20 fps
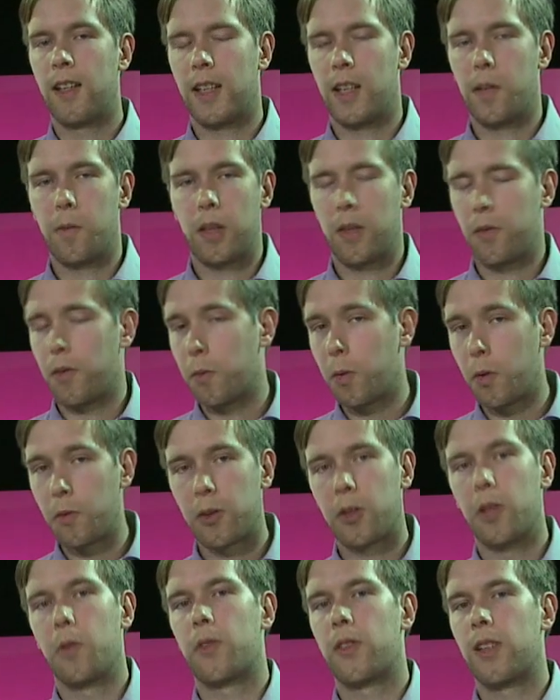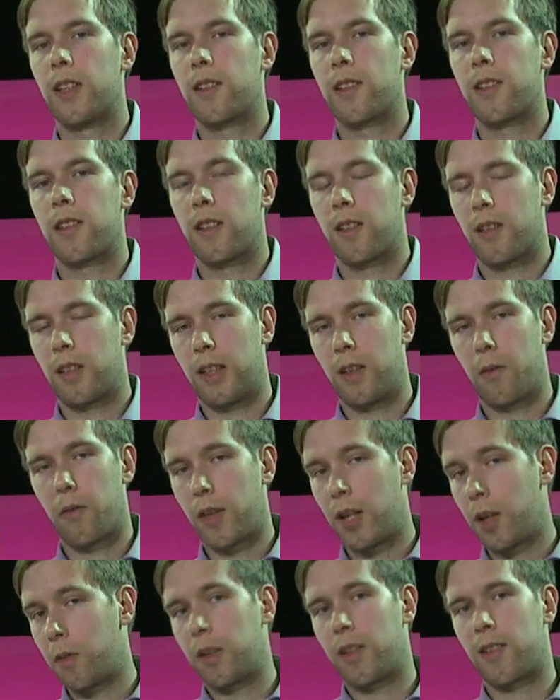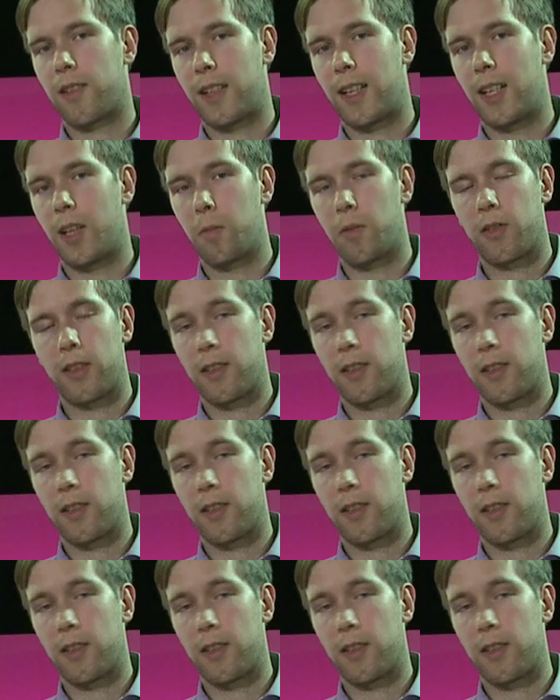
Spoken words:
even if you won't use it, in 5 years' time,